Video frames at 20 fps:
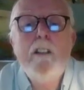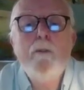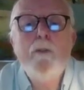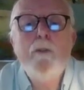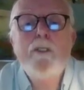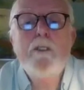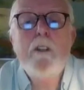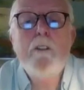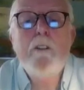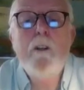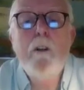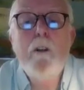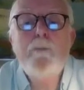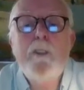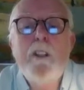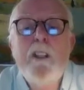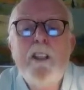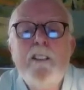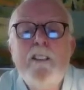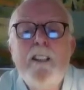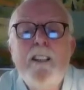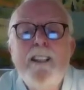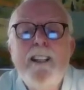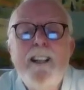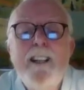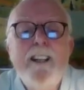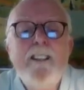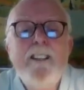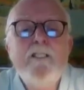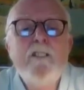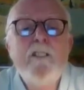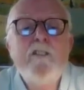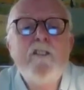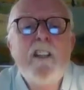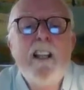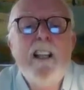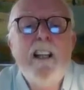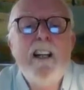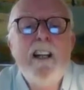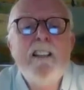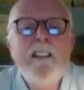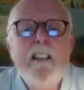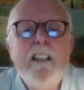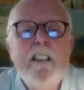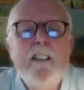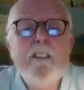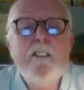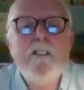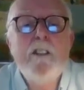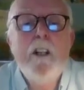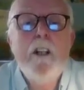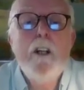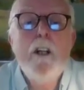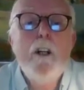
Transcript: was corrupted into the hands of clan leaders